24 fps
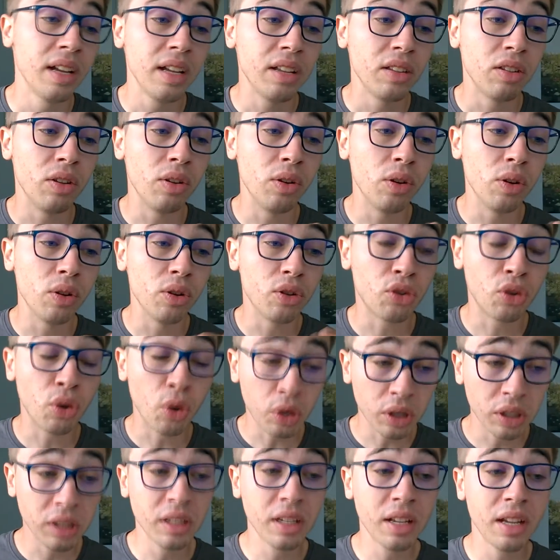to
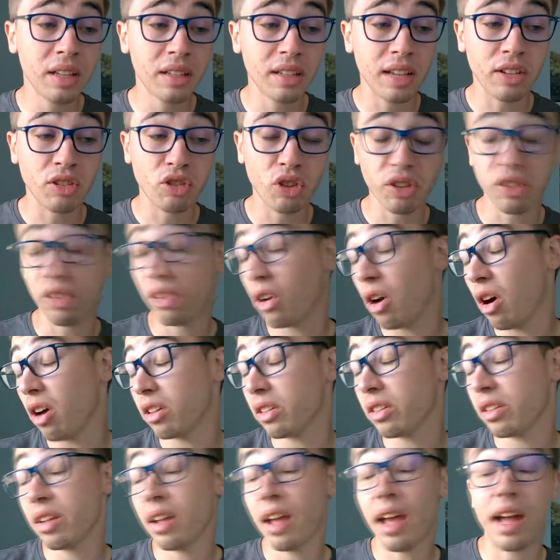shorten it and just
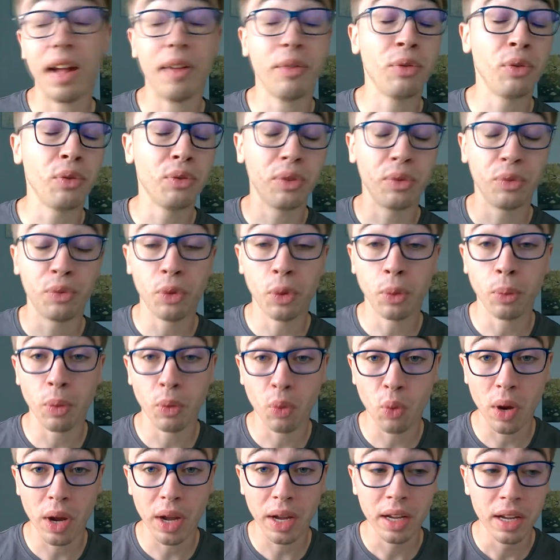cut half of the film
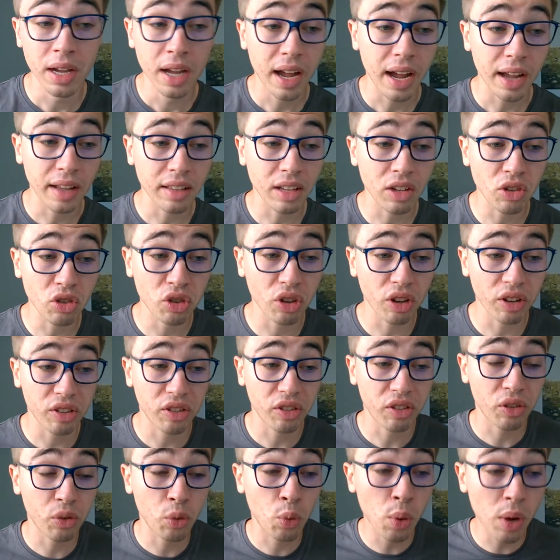away, and then just
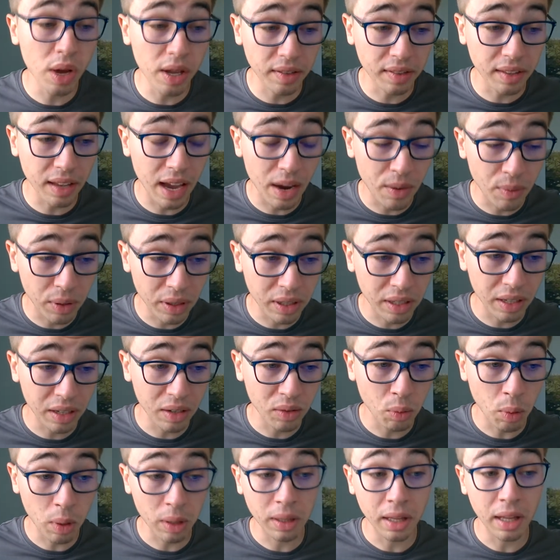squeeze everything
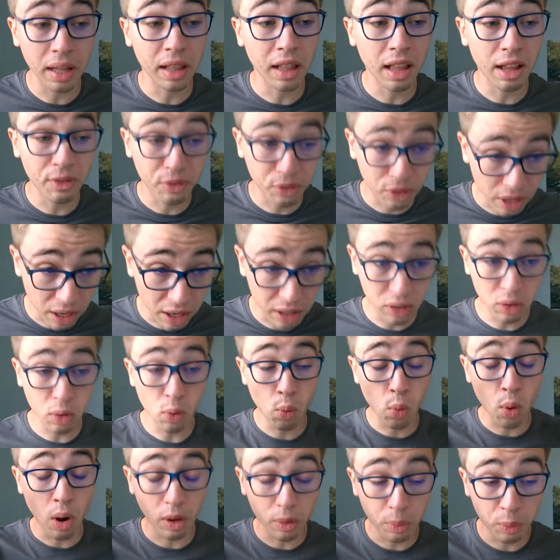what they left into
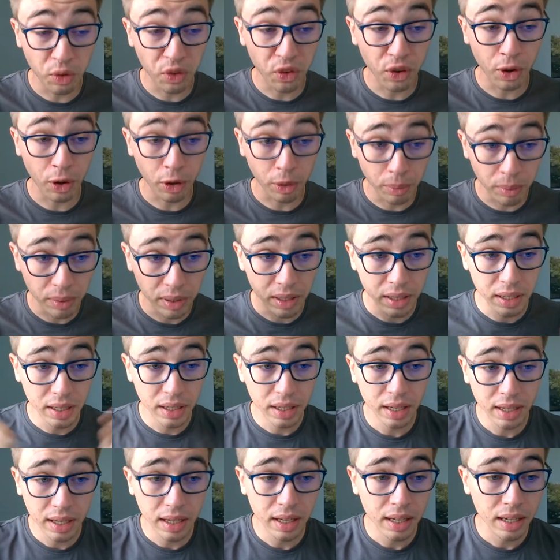one film.
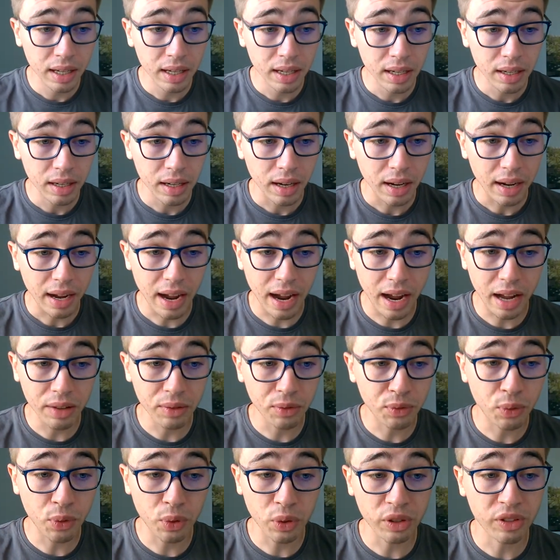And
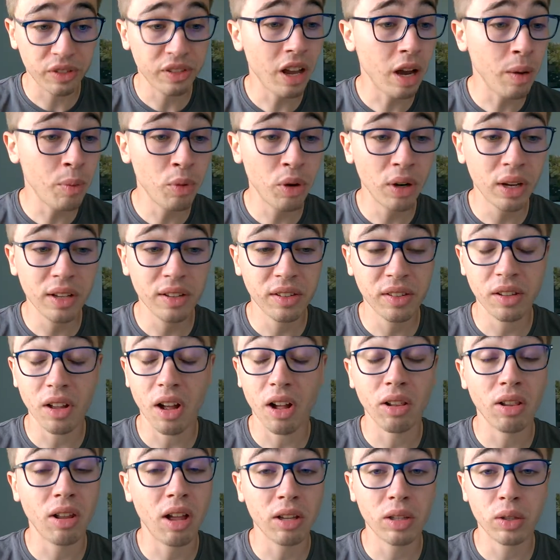for some reason, a
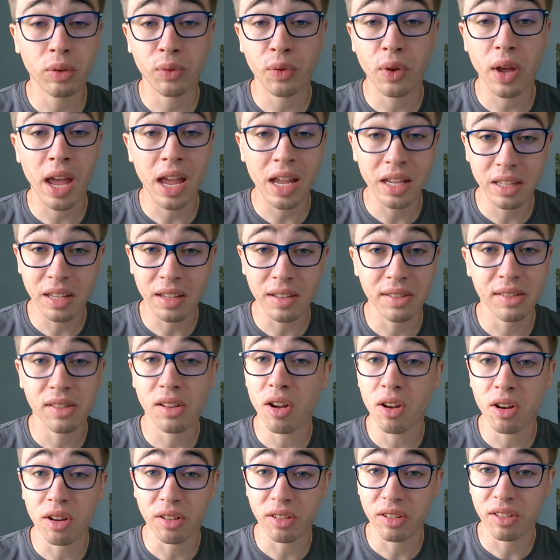lot of 80s
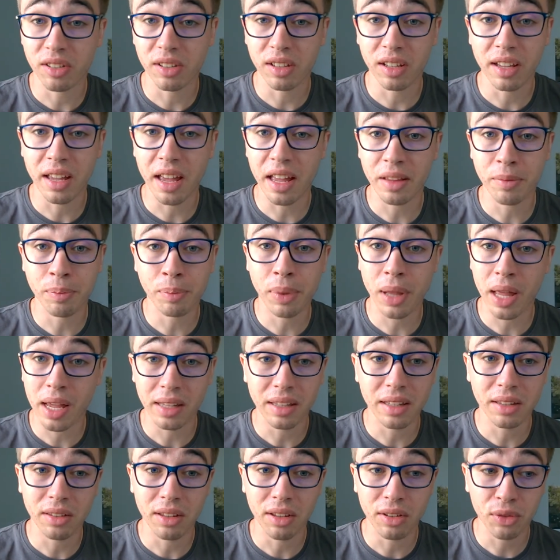songs get played
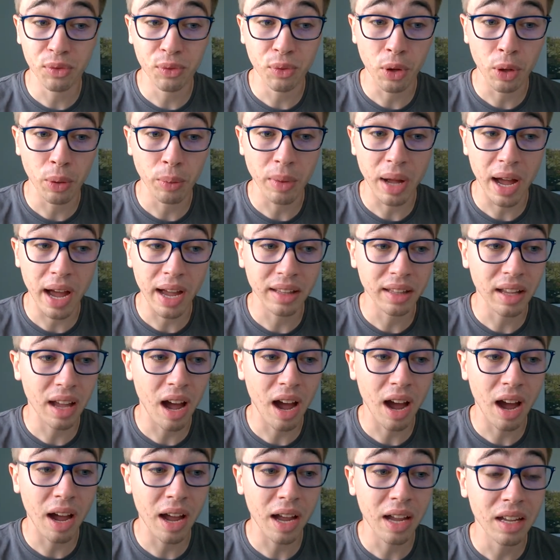in this film, and
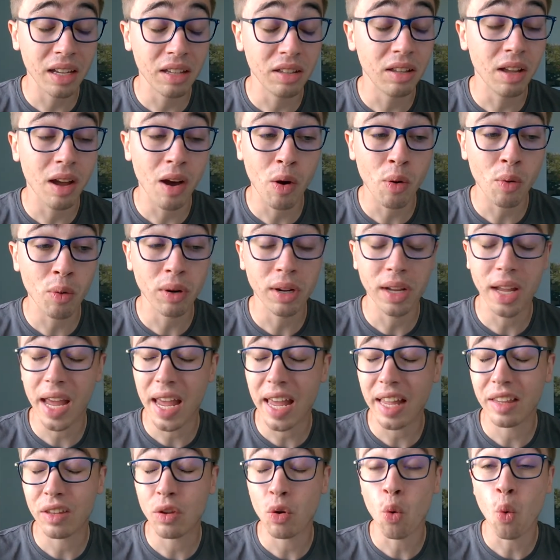I don't
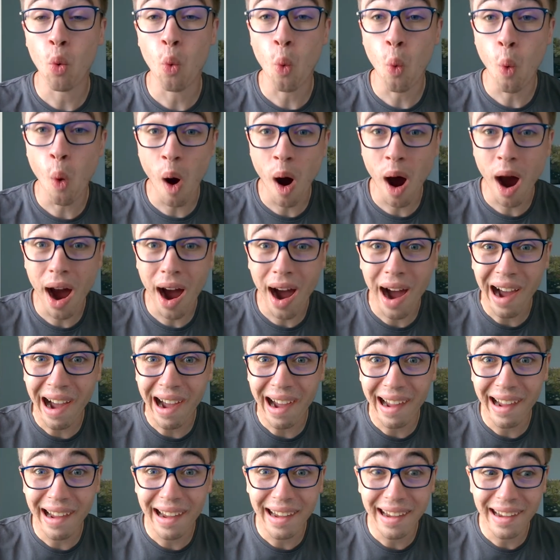get
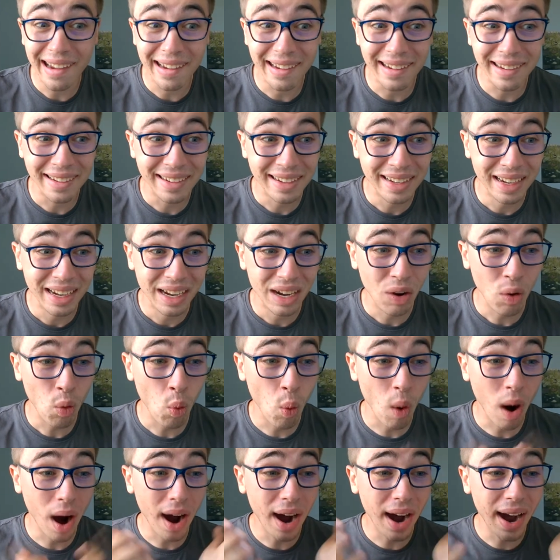why.
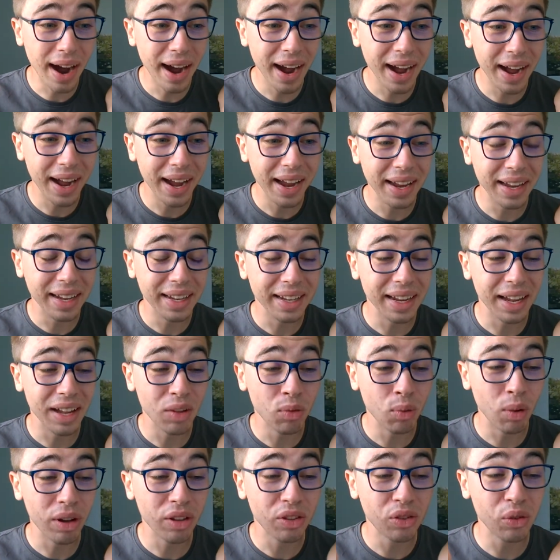Why? It
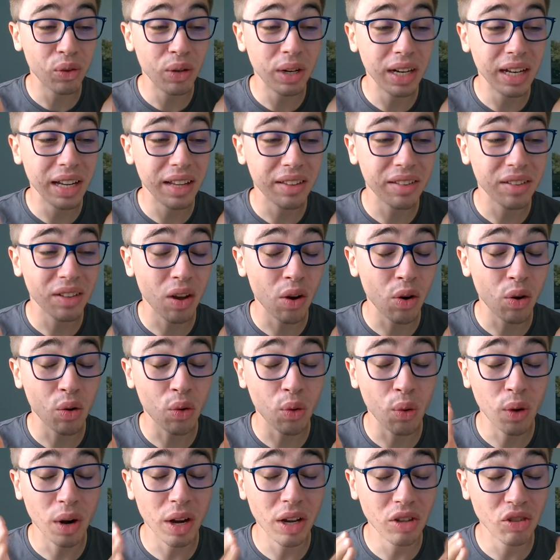was really so
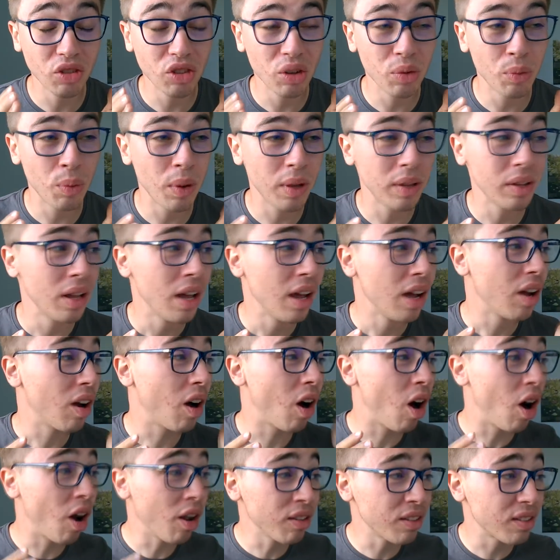cringy when
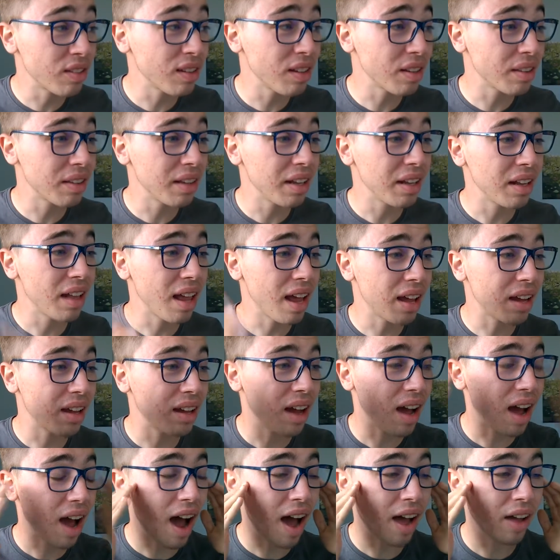constantly, like,
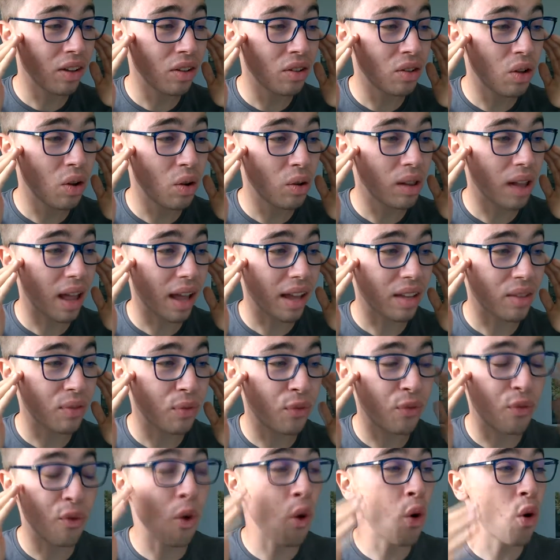I don't know, like
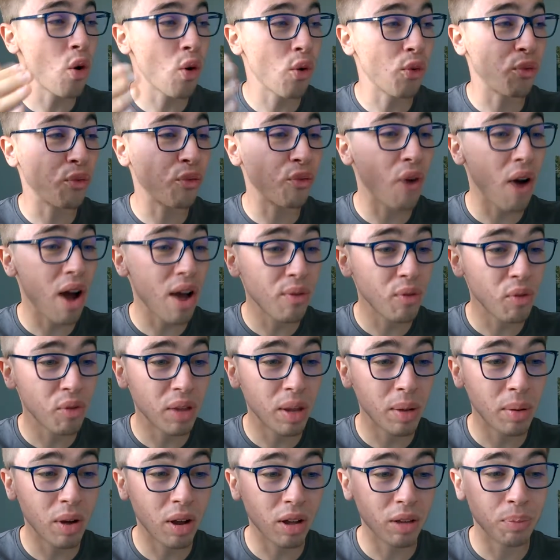4 or 5 of
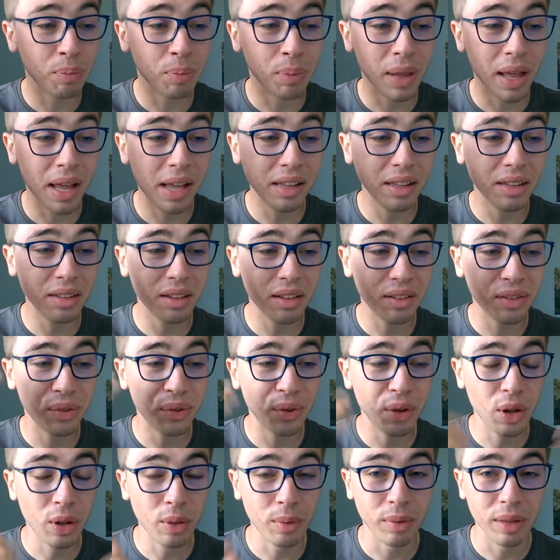them got played in this
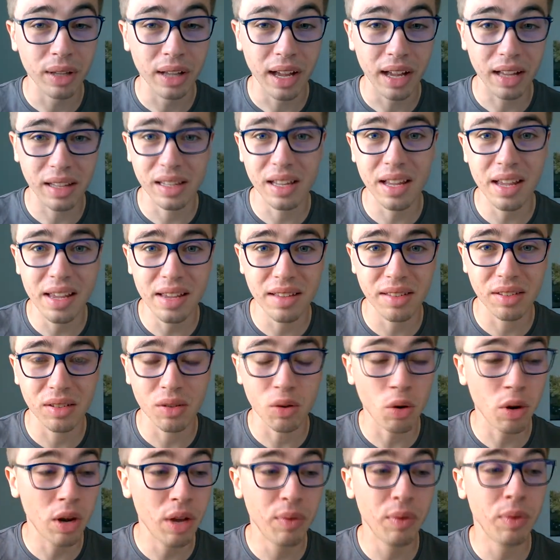film, at least,
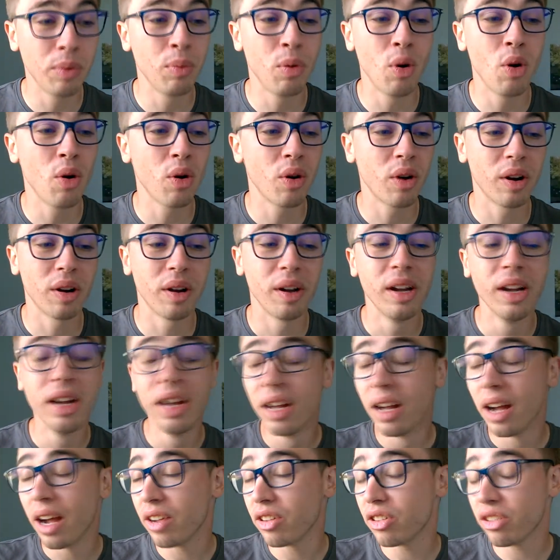or even more.
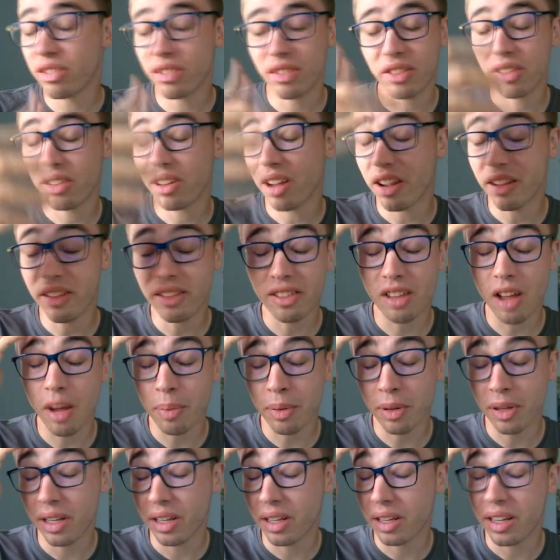I
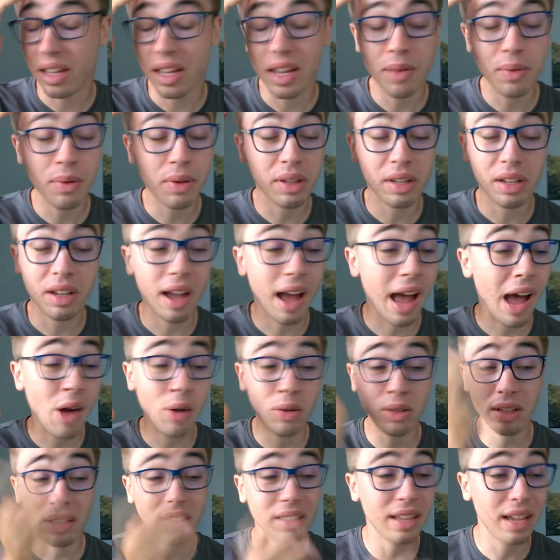stopped even
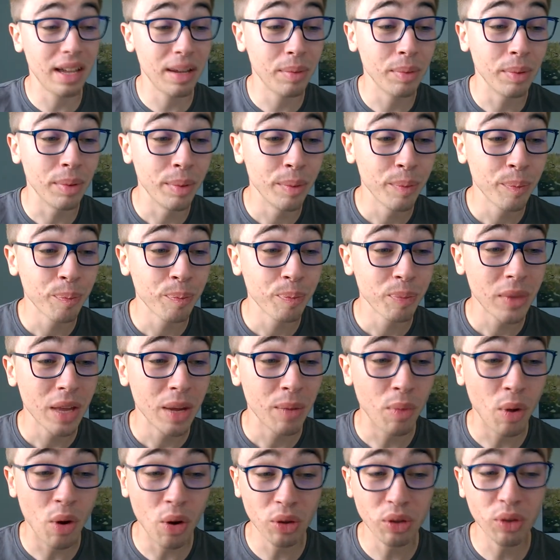counting them.
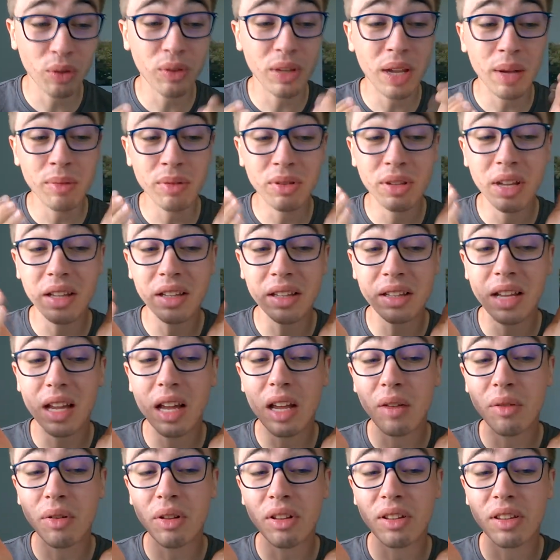Most of them didn't
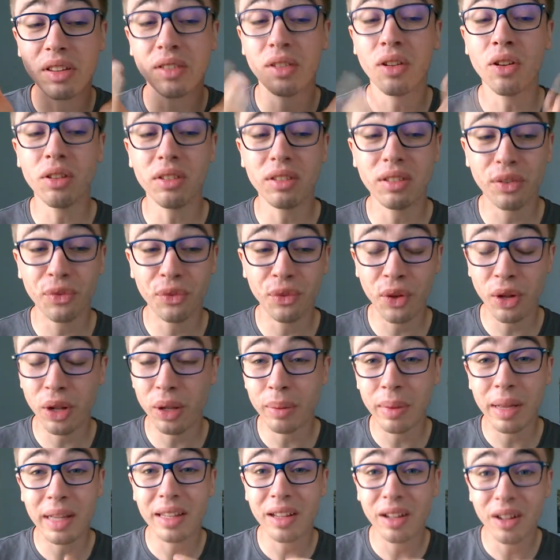even suit the film
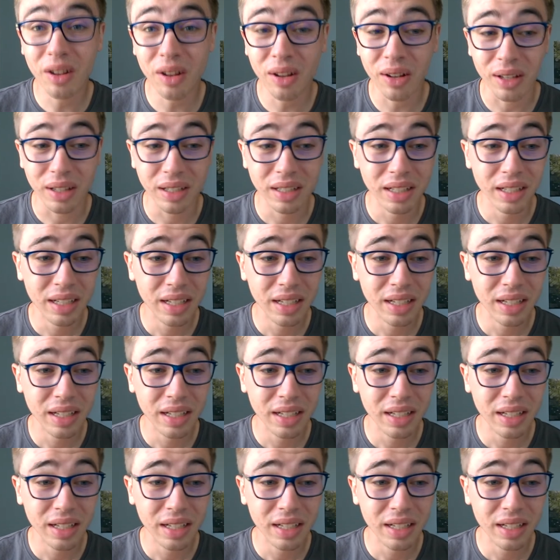at all.